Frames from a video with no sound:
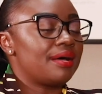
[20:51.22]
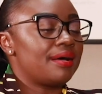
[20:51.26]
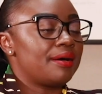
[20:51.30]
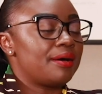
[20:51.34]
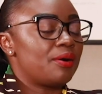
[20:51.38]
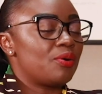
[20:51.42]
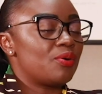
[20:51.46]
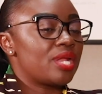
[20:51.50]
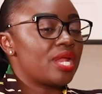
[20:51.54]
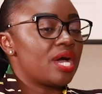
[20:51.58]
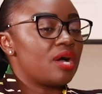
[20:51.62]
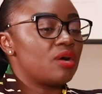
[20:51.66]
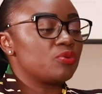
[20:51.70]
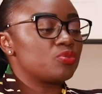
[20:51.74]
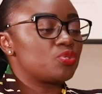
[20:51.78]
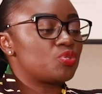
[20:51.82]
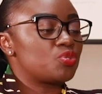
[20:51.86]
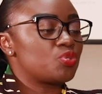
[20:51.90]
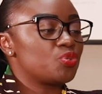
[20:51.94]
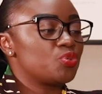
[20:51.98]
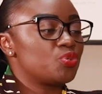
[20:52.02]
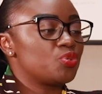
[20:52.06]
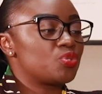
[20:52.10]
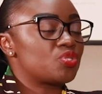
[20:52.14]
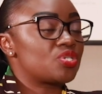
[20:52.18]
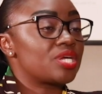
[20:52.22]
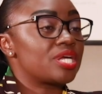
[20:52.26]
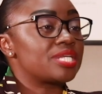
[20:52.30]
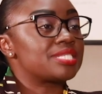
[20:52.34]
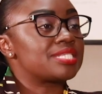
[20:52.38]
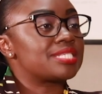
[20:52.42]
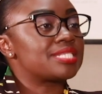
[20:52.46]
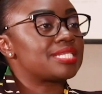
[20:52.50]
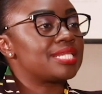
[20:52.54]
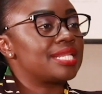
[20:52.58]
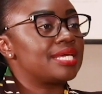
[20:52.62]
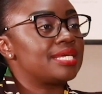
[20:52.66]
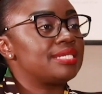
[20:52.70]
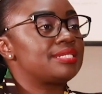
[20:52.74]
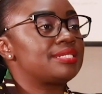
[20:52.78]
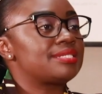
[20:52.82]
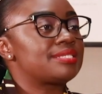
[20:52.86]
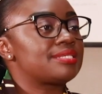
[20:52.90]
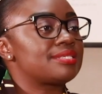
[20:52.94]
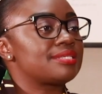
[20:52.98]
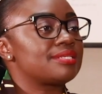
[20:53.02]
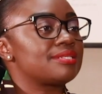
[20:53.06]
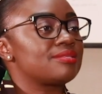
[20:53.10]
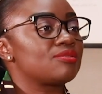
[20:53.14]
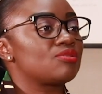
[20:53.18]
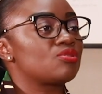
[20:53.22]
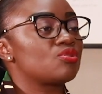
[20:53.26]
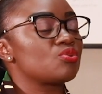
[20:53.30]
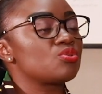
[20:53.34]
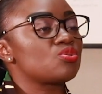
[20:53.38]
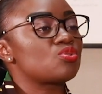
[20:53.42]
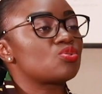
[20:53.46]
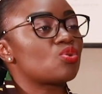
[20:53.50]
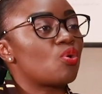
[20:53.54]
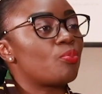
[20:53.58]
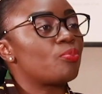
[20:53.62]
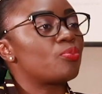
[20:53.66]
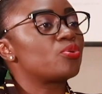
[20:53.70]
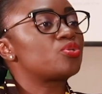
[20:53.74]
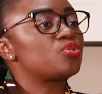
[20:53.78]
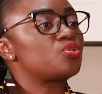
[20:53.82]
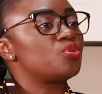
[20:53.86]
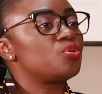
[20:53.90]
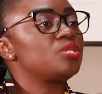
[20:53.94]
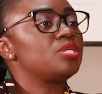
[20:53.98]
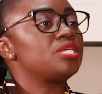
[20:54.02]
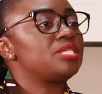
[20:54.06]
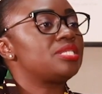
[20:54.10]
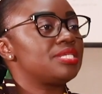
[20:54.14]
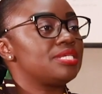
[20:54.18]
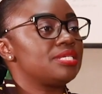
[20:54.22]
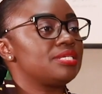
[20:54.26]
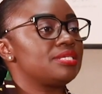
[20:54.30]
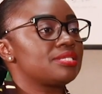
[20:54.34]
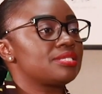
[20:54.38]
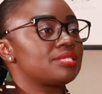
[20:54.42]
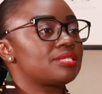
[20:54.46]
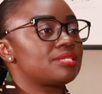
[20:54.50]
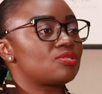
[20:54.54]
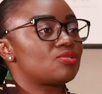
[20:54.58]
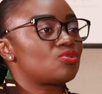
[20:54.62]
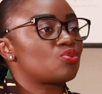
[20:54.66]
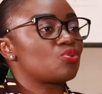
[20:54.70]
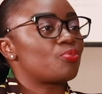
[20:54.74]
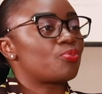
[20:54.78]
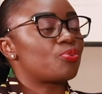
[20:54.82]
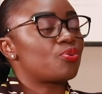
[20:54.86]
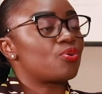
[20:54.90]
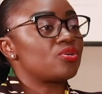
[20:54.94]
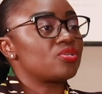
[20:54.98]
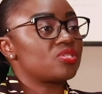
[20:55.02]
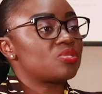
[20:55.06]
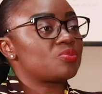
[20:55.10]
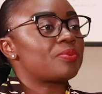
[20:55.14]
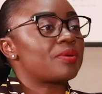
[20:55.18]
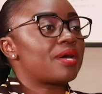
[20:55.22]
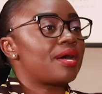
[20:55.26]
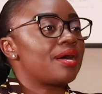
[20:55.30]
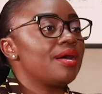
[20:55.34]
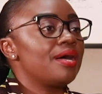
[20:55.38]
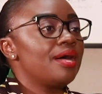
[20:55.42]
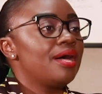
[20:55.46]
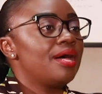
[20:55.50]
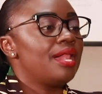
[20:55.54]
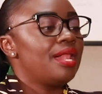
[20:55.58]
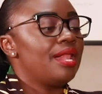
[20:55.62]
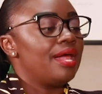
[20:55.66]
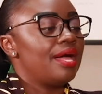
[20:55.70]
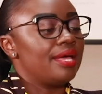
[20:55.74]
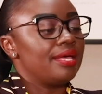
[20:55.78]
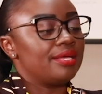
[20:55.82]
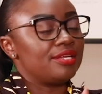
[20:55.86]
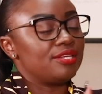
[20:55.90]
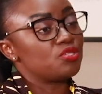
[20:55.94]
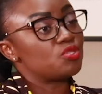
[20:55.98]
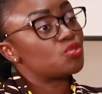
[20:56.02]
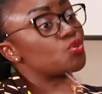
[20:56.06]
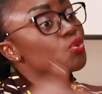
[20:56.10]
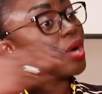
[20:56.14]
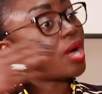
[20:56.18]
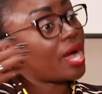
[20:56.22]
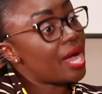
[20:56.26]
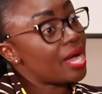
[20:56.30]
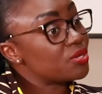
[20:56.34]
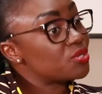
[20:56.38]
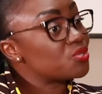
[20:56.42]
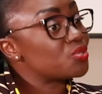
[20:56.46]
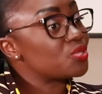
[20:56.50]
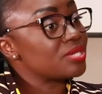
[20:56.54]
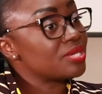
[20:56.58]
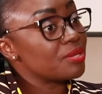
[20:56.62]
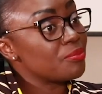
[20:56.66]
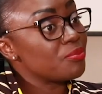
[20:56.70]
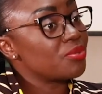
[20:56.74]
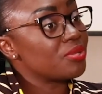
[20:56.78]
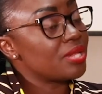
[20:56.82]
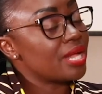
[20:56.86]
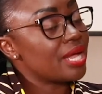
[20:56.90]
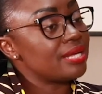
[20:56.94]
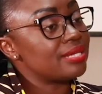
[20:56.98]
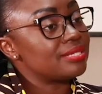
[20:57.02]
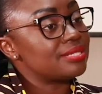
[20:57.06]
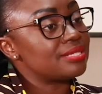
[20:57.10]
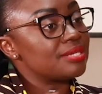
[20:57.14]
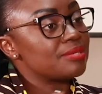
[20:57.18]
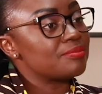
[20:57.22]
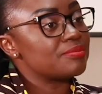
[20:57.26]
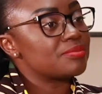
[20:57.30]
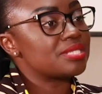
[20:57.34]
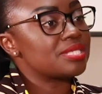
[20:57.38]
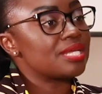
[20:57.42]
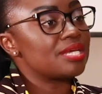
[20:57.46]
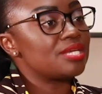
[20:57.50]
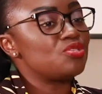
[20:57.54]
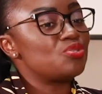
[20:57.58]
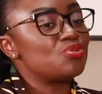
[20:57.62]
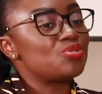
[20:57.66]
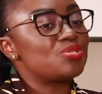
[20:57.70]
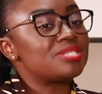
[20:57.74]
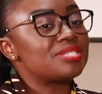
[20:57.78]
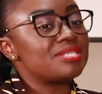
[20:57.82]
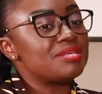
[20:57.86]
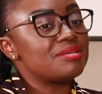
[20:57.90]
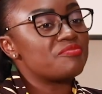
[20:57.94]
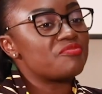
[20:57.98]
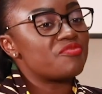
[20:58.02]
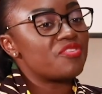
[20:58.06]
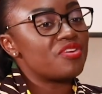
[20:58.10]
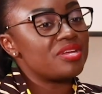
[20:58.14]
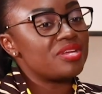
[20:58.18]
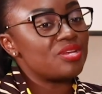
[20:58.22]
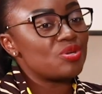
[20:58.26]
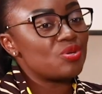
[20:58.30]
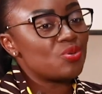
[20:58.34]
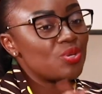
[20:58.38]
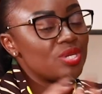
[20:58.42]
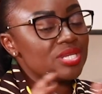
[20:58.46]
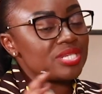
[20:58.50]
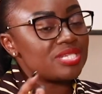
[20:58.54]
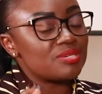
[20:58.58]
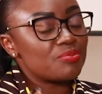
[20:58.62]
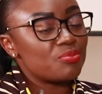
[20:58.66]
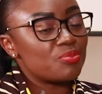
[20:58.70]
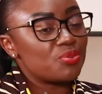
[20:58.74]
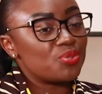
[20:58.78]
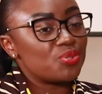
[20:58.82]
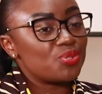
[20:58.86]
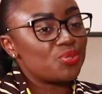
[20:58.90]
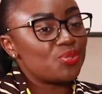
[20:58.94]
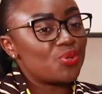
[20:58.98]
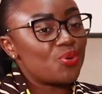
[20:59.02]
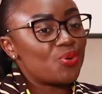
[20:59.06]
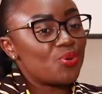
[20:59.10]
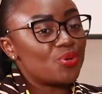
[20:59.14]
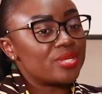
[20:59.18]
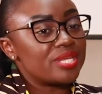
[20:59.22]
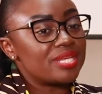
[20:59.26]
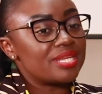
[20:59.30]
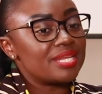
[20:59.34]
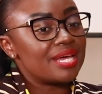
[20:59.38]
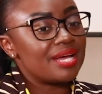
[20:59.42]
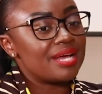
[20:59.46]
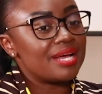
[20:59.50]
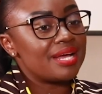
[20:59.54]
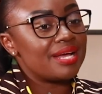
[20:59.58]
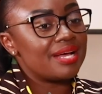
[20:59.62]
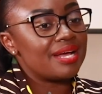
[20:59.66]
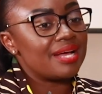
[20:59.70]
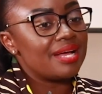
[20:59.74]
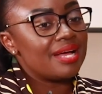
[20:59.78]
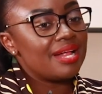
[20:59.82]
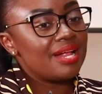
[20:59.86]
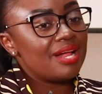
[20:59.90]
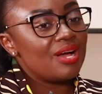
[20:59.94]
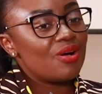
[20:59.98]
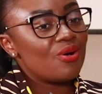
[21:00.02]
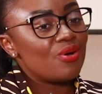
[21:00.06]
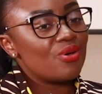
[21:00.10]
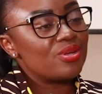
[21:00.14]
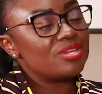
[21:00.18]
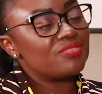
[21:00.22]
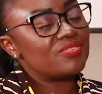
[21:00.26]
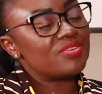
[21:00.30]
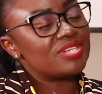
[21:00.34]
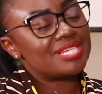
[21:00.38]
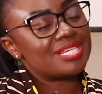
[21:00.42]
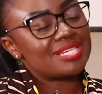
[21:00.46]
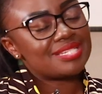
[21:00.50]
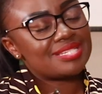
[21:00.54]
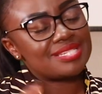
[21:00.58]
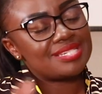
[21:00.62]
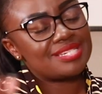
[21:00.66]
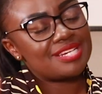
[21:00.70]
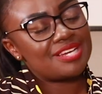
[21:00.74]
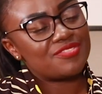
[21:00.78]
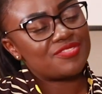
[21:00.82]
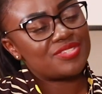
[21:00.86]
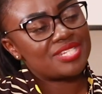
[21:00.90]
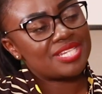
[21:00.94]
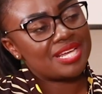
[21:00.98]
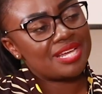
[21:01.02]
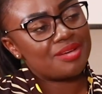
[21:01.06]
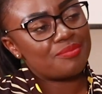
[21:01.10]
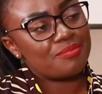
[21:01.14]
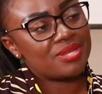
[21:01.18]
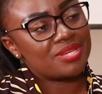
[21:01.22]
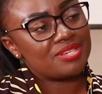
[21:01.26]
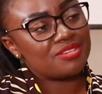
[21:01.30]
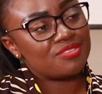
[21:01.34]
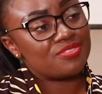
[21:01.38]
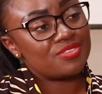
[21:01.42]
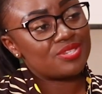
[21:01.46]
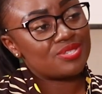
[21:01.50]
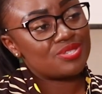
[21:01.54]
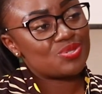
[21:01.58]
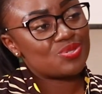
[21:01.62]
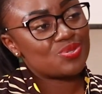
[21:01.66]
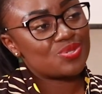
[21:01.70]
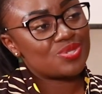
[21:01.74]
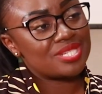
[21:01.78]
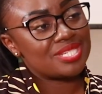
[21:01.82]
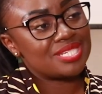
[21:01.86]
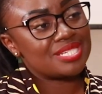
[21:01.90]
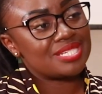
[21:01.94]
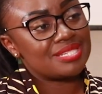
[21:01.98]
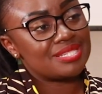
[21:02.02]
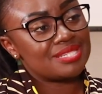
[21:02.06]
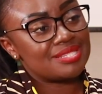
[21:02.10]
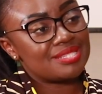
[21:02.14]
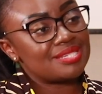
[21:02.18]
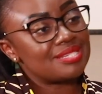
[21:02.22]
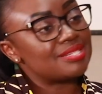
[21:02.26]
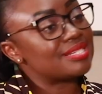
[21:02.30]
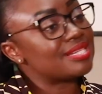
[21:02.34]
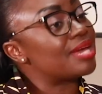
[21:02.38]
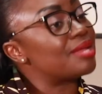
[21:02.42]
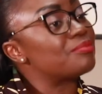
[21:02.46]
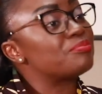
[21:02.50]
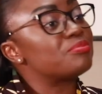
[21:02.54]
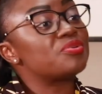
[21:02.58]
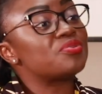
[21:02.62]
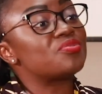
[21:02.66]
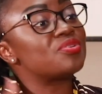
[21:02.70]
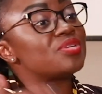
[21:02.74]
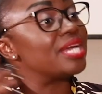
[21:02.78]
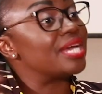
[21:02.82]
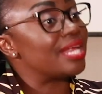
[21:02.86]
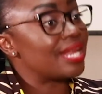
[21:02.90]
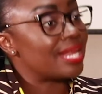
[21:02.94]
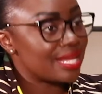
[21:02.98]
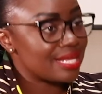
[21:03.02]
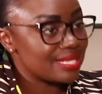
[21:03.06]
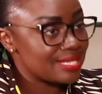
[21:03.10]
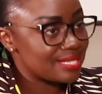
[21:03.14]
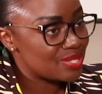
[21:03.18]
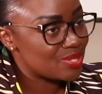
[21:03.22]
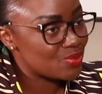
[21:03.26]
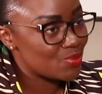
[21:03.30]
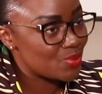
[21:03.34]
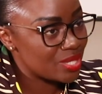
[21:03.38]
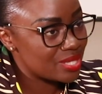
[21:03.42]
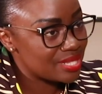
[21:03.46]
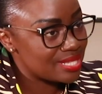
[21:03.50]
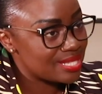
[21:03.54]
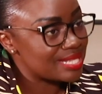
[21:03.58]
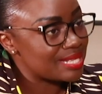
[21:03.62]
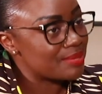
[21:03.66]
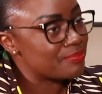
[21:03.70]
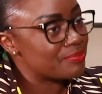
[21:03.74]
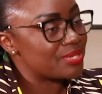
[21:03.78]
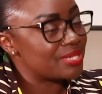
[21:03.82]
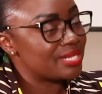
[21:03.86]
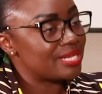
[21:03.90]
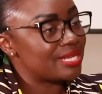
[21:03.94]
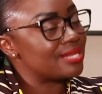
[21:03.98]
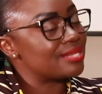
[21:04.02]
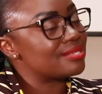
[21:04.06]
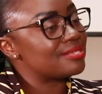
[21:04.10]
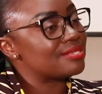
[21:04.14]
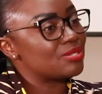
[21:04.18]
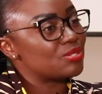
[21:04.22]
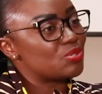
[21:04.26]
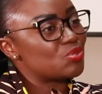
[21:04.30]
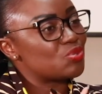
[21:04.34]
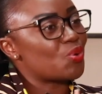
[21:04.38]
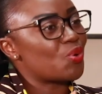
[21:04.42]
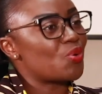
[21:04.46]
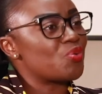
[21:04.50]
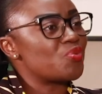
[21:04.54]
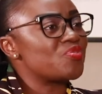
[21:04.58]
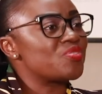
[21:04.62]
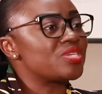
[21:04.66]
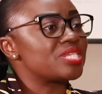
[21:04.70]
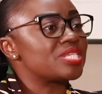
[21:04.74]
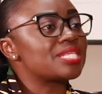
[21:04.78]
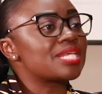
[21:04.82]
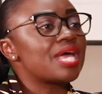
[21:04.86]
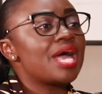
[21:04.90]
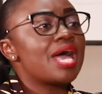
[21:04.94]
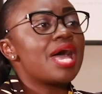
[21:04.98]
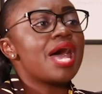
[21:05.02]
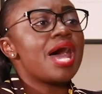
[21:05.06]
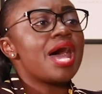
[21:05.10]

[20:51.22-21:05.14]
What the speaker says: on how to translate those opportunities to prosper into actionable items. And you seem very knowledgeable on even just drafting a manifesto that can be realized once somebody gets into office.